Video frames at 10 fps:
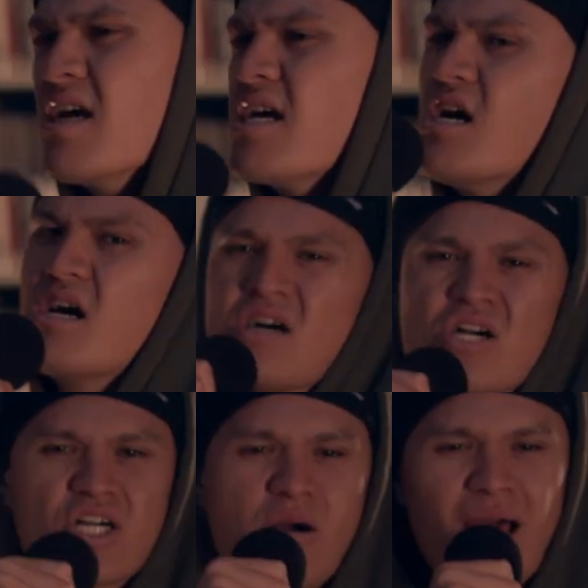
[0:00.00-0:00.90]
Yeah,
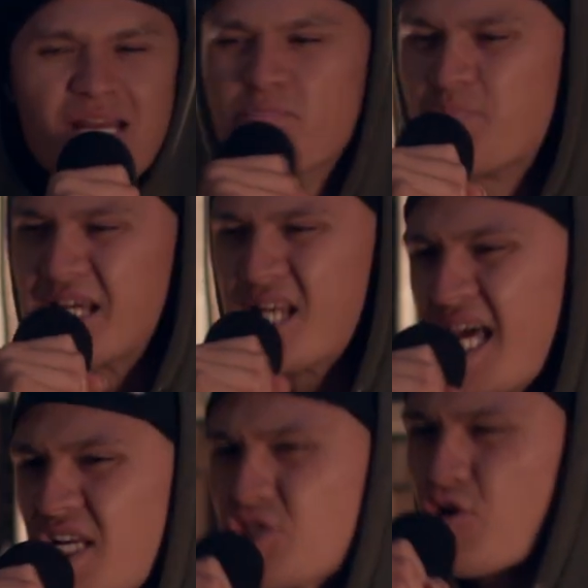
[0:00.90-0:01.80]
come like the beat,
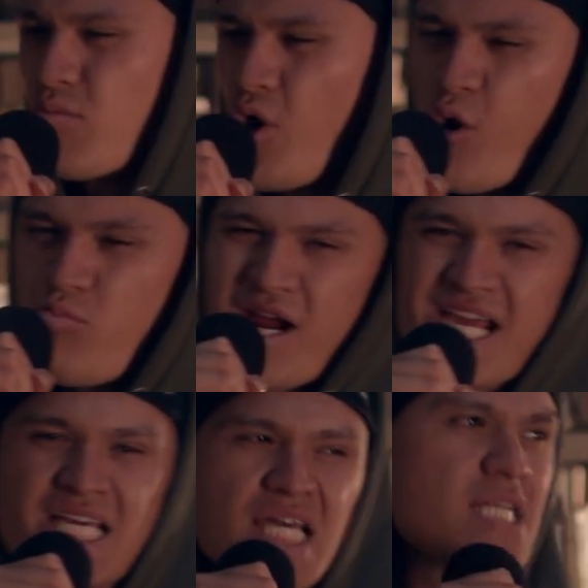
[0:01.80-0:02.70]
like the drum gon'
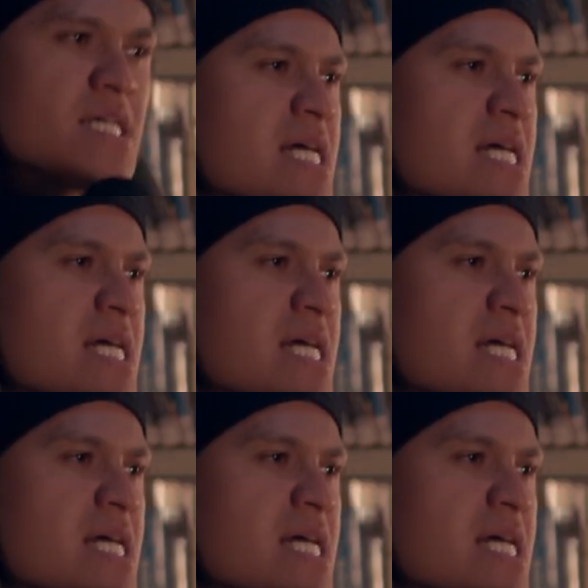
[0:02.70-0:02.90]
break it.